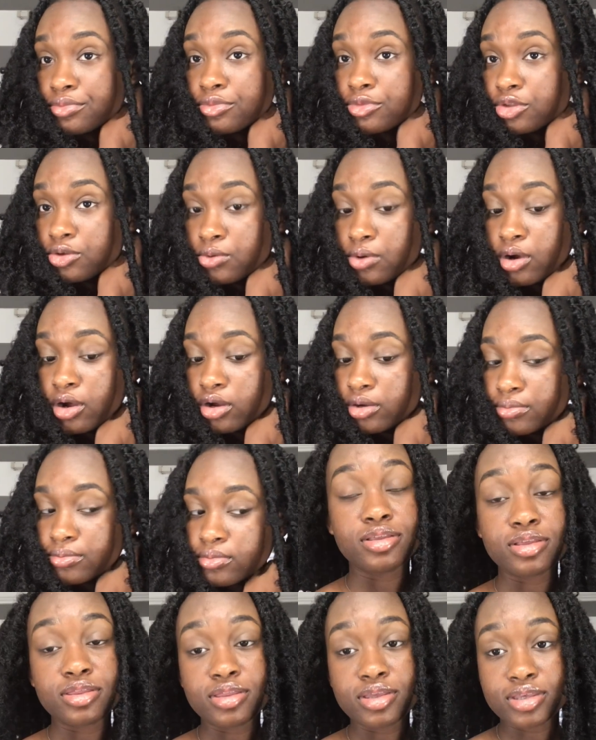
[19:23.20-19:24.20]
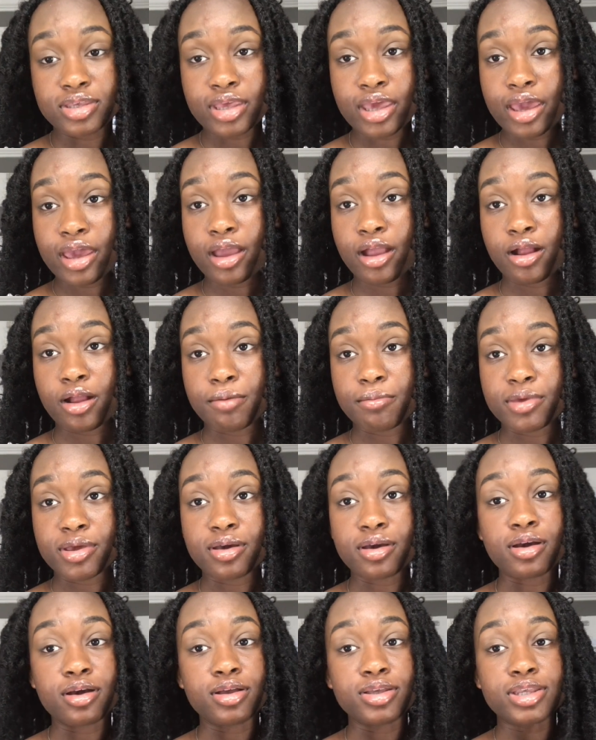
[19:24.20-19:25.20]
You are. Did this hair
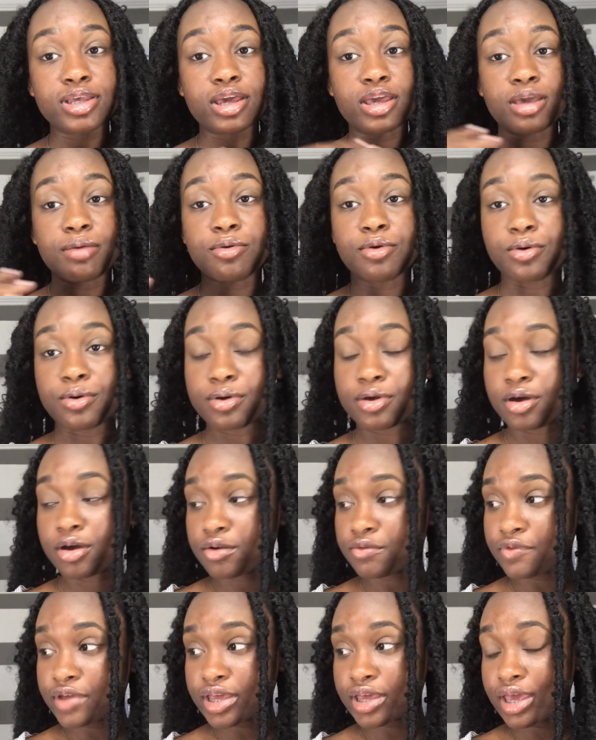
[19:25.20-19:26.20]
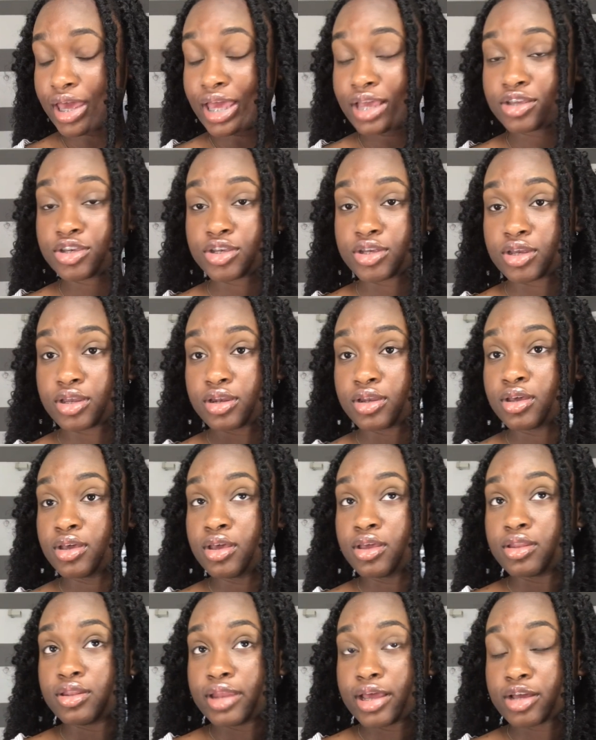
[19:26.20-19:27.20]
because I am going on vacation
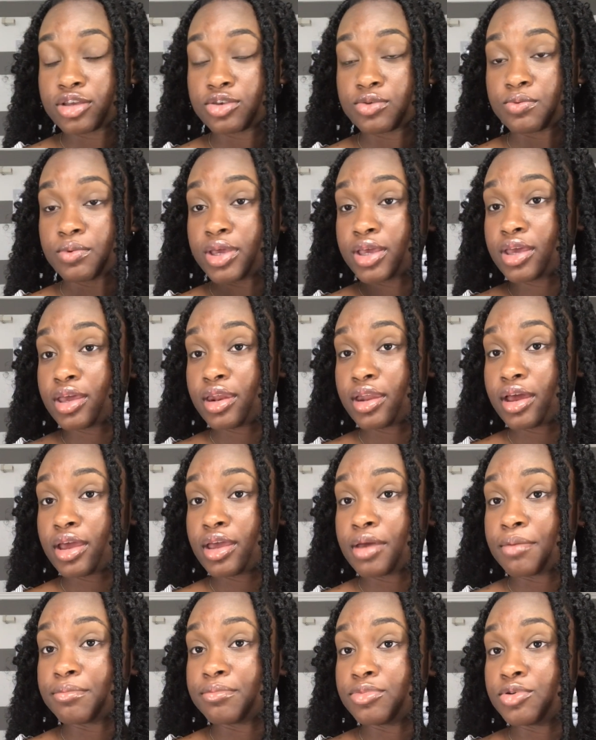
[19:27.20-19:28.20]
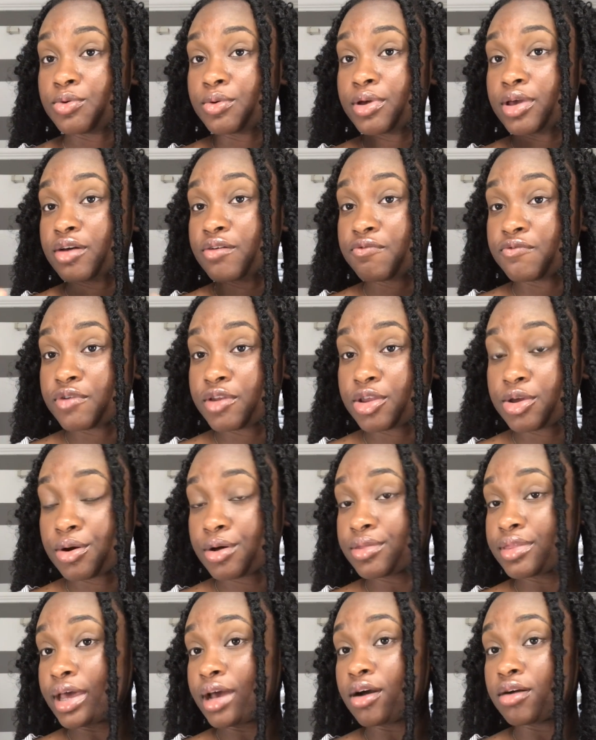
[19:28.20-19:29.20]
next week, and I am doing a video
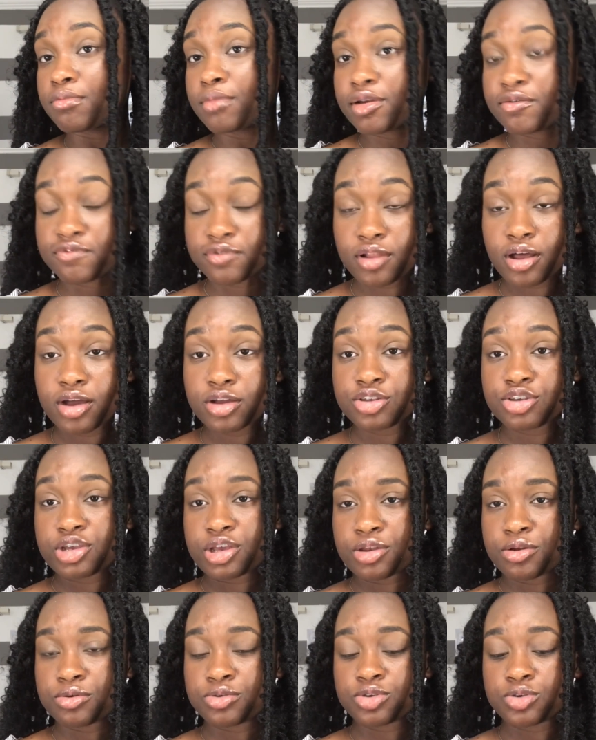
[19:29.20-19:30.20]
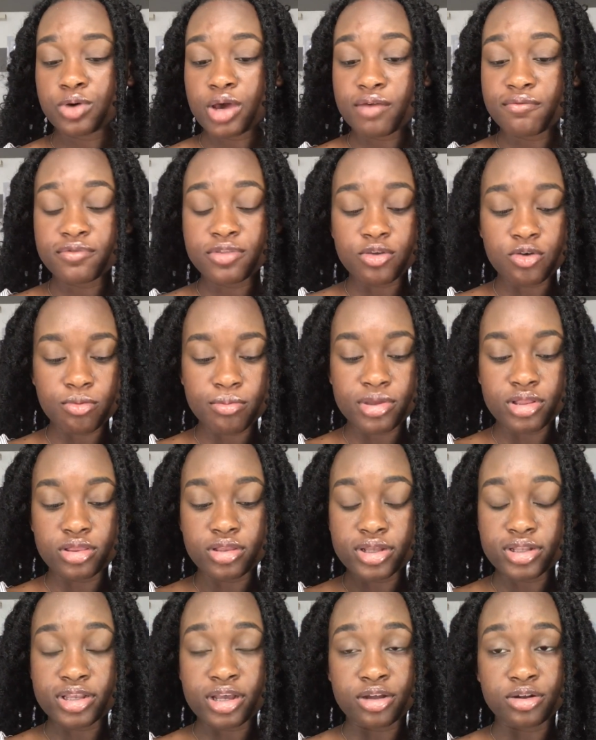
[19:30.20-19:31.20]
on that on my vlog channel, so everything will be
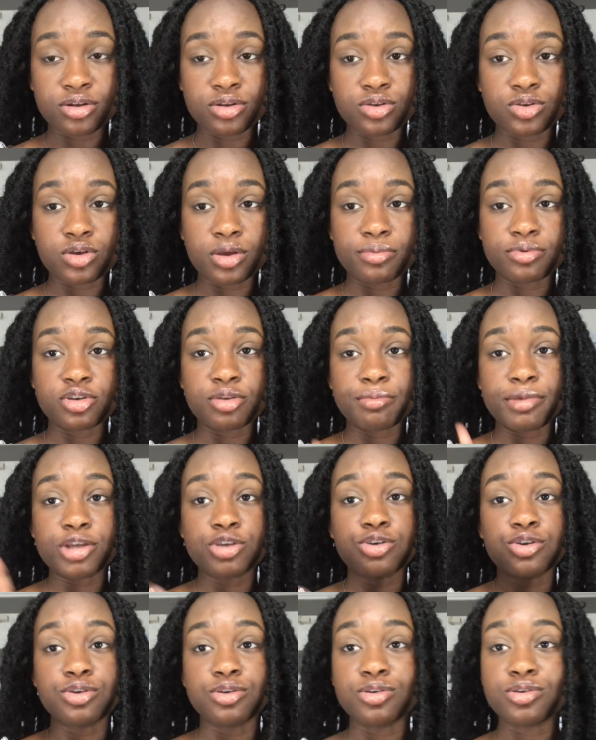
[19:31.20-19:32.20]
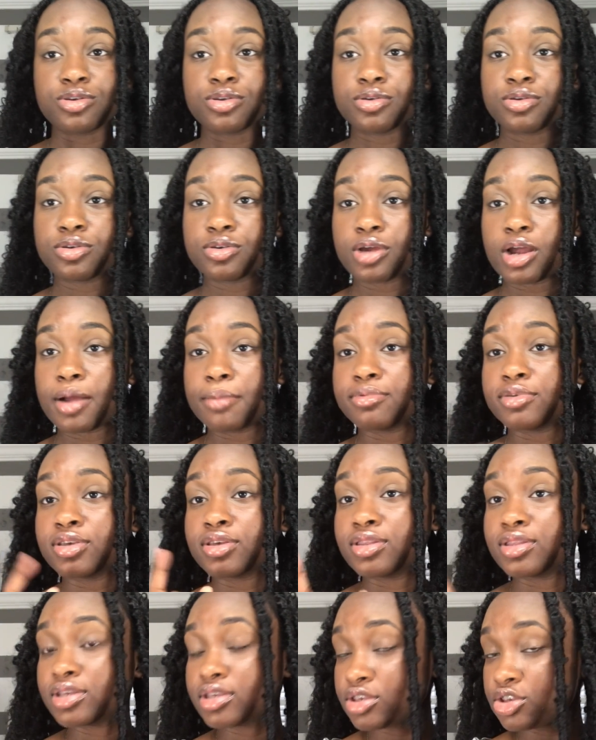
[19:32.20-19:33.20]
linked down in the description. Make sure you subscribe to
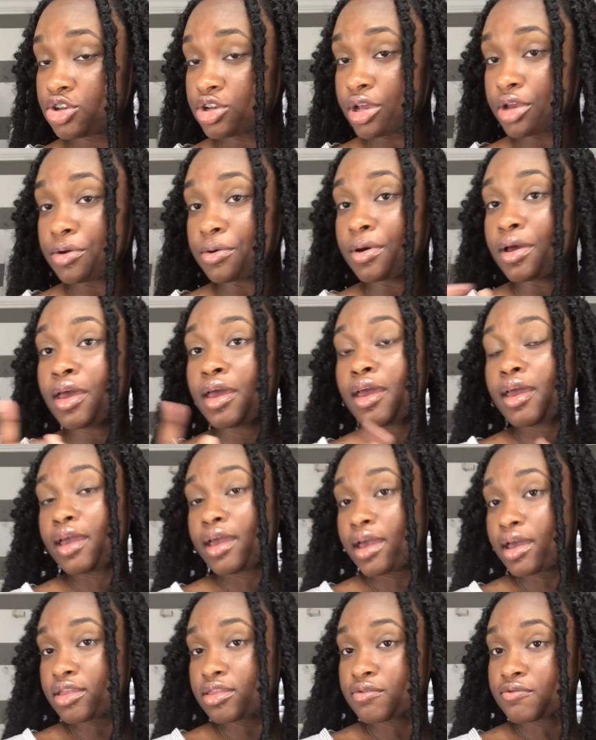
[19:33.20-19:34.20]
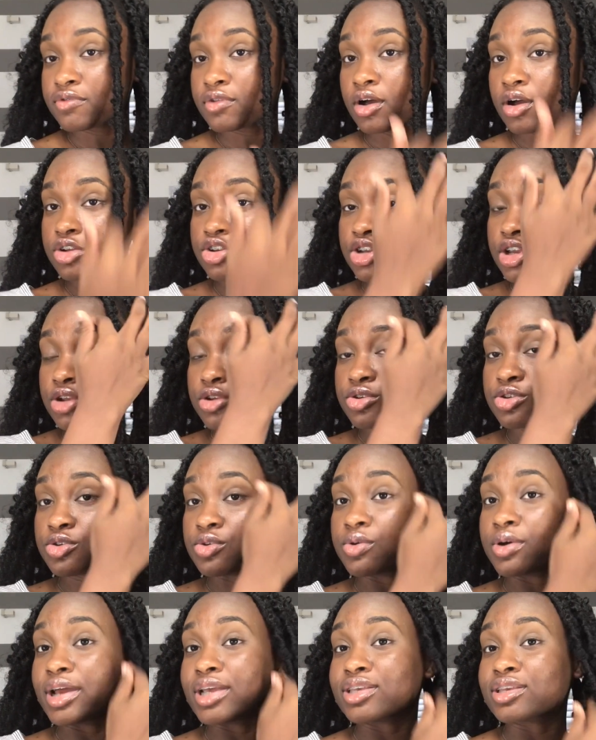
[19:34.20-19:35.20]
this channel and the vlog channel so
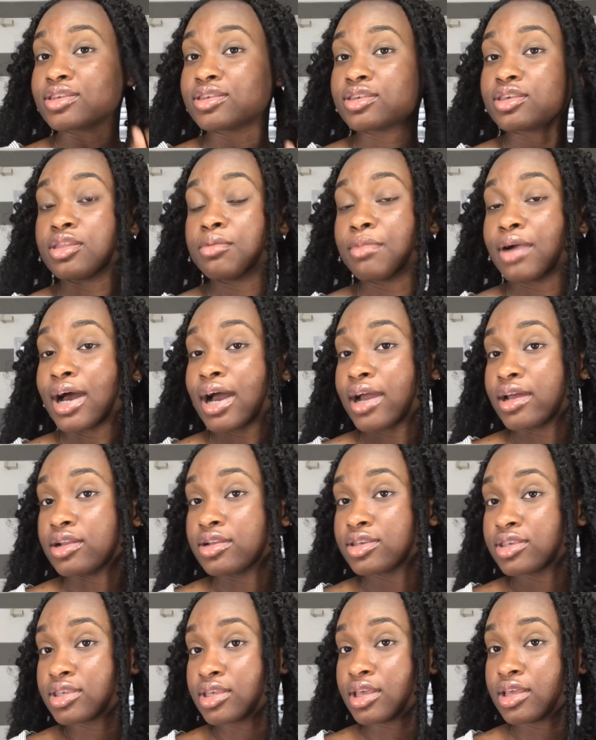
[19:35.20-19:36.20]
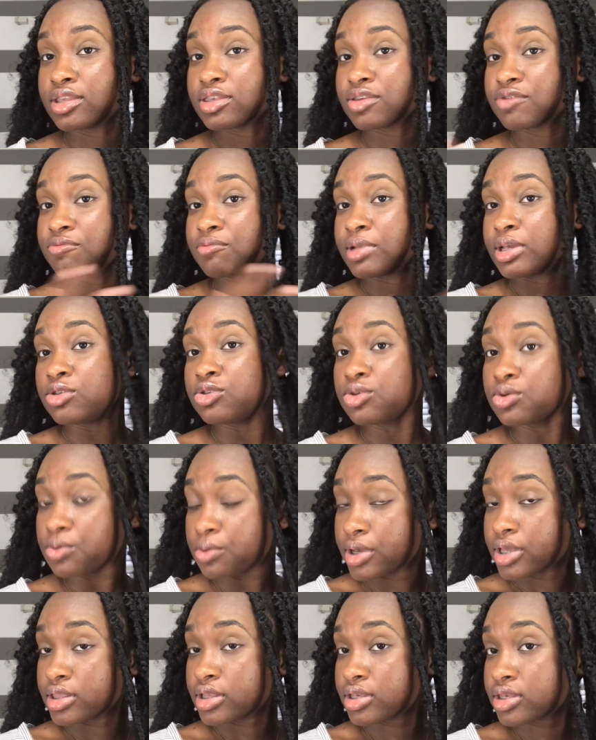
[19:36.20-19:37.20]
you guys can see the behind the scenes of me
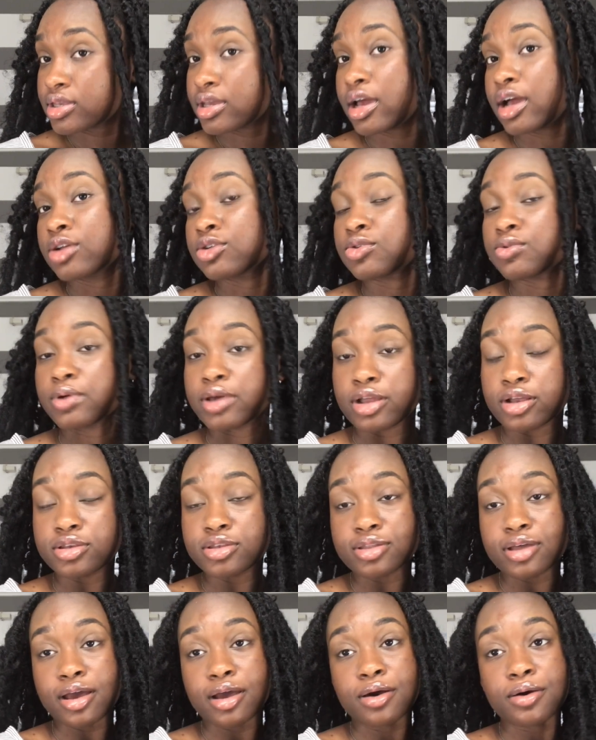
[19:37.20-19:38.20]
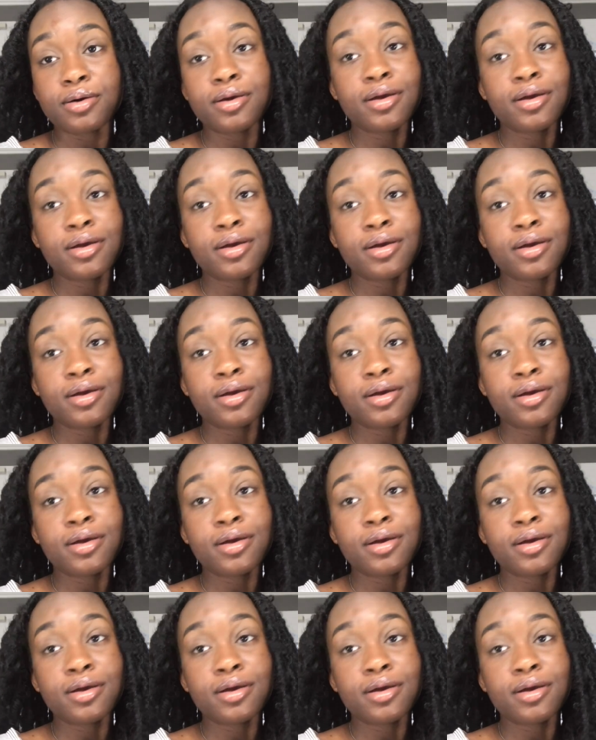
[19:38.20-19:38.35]
doing this actual hairstyle.